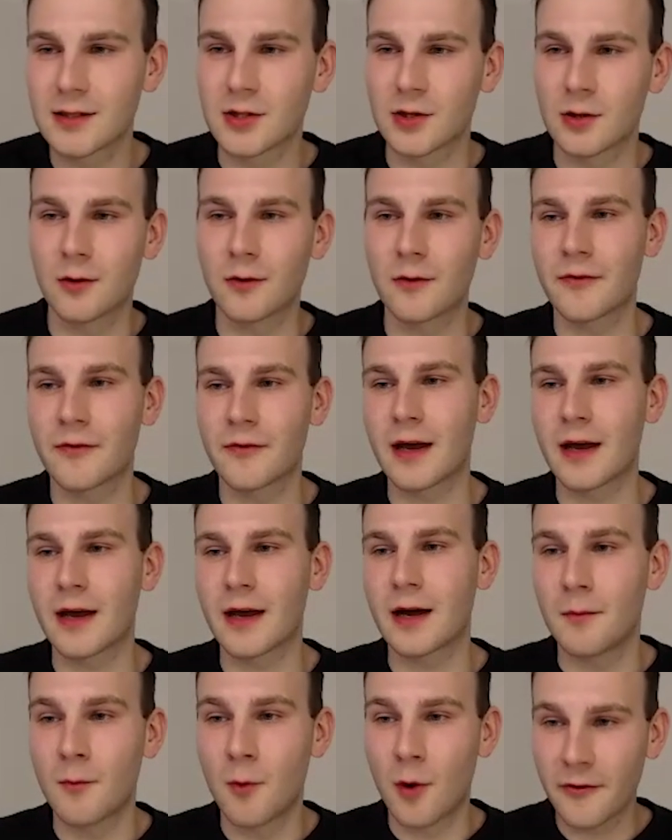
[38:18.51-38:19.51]
So
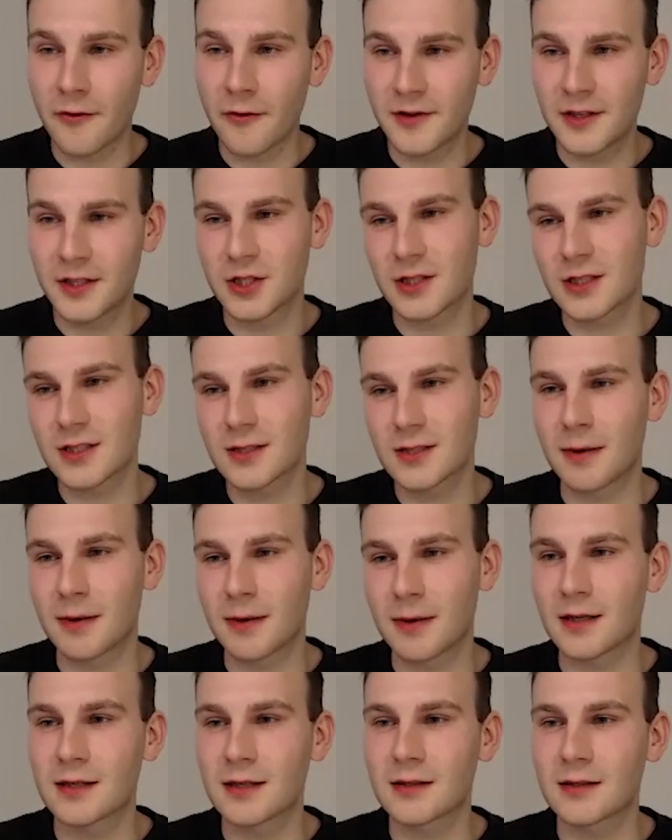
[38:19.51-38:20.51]
there are more features,
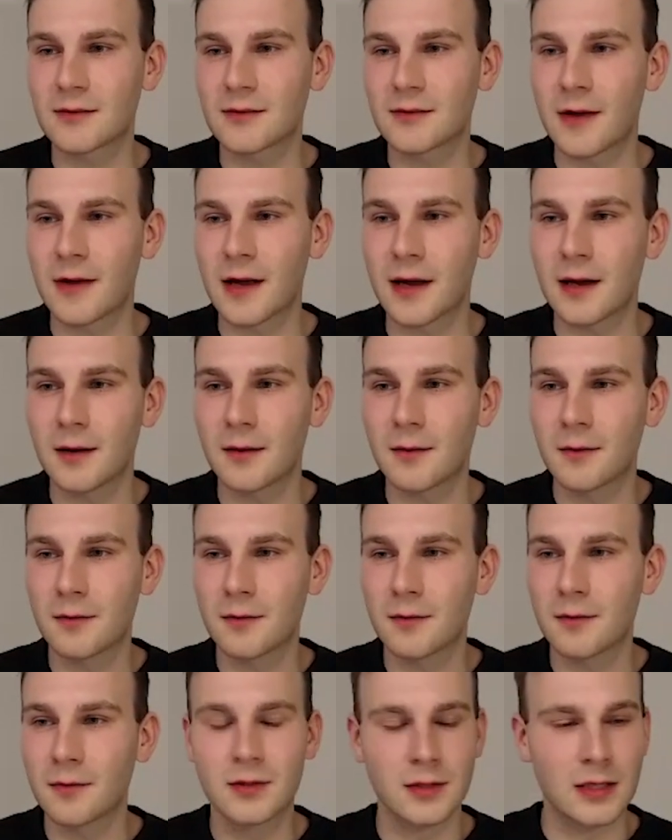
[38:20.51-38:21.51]
but
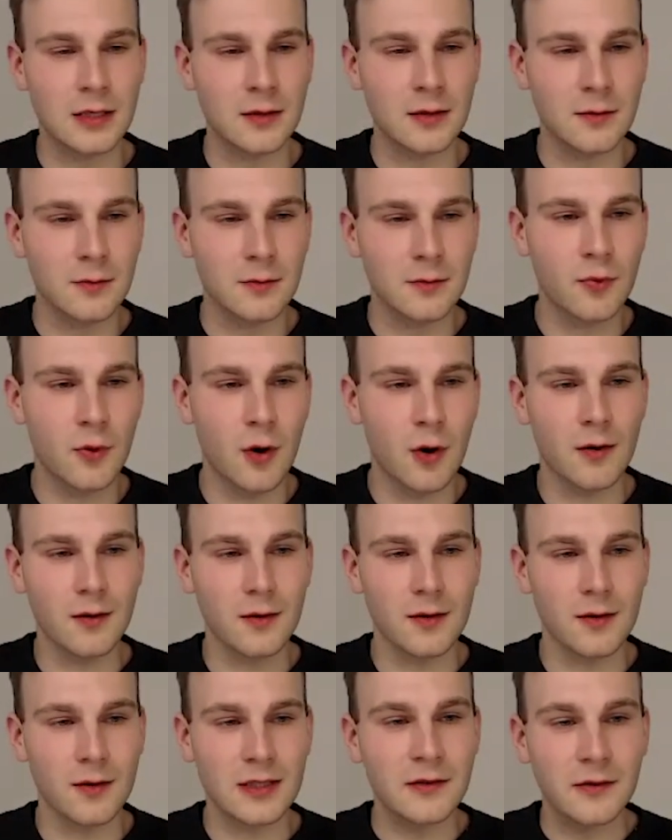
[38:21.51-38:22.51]
they
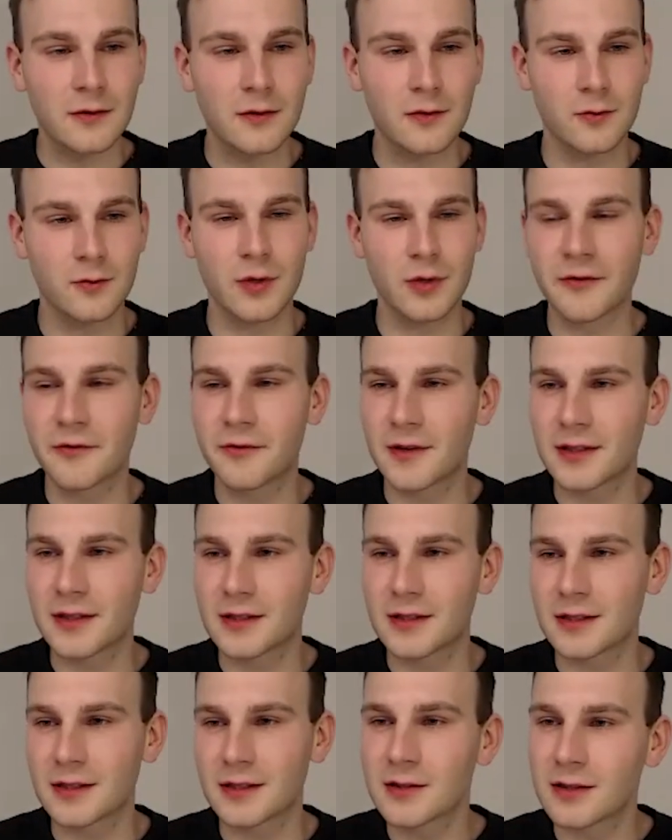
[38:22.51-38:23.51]
didn't really
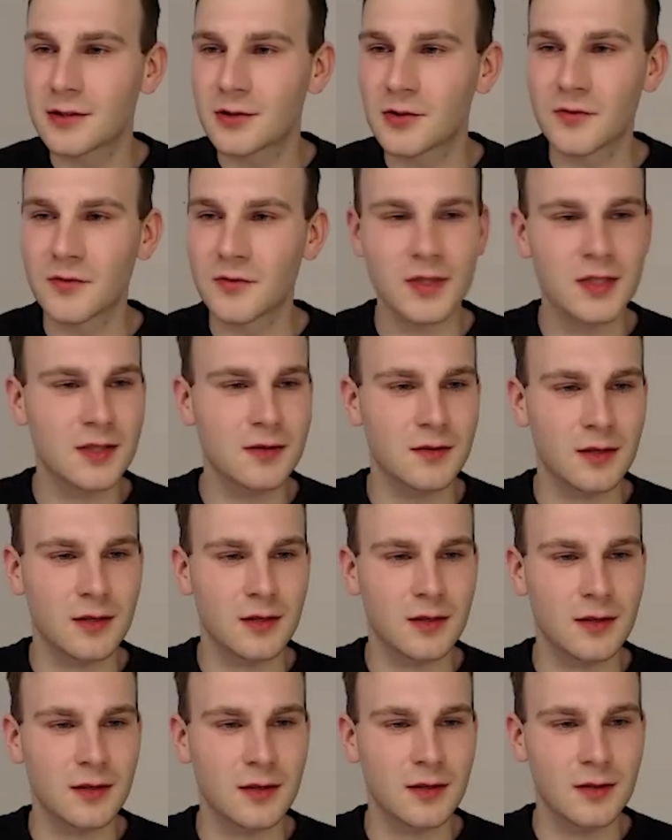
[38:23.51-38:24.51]
fit into this
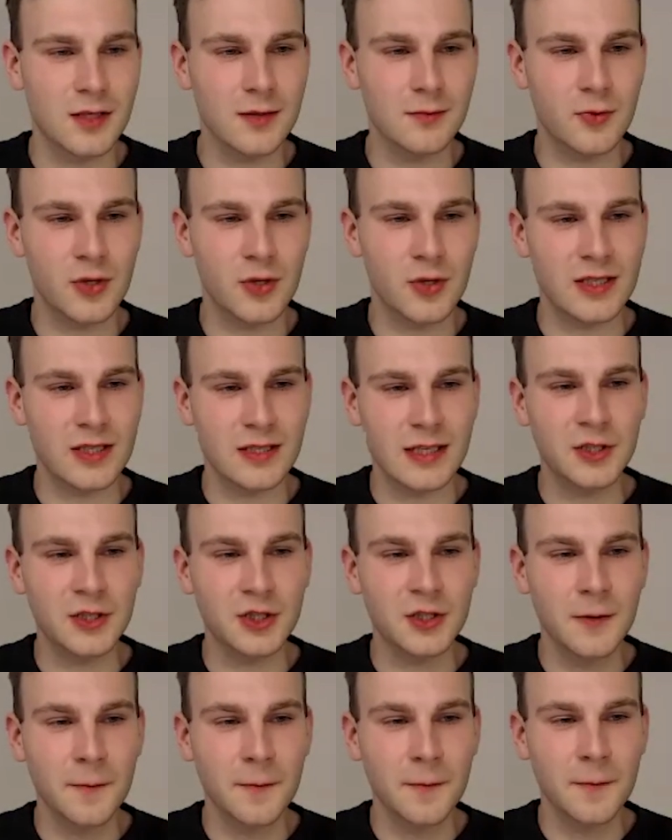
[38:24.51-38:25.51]

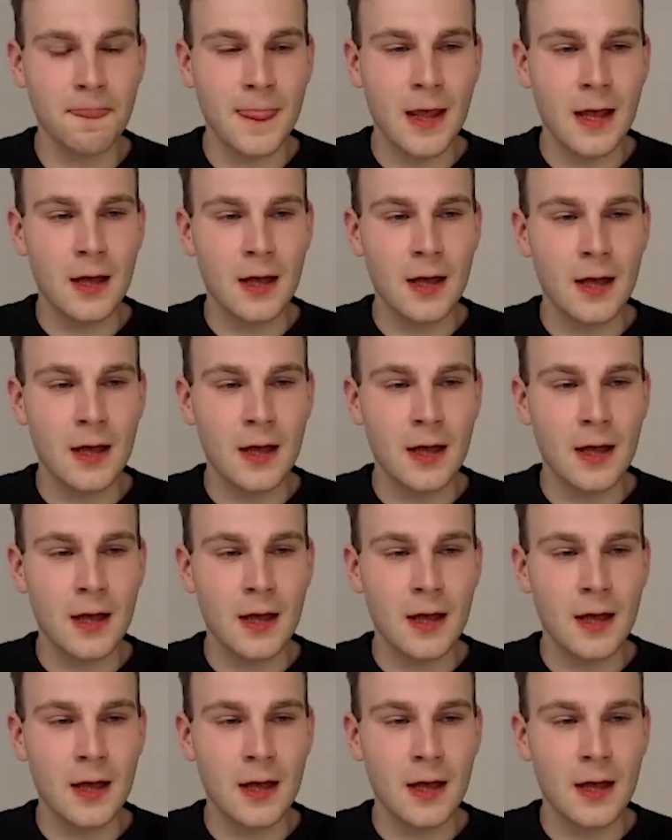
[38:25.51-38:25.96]
presentation.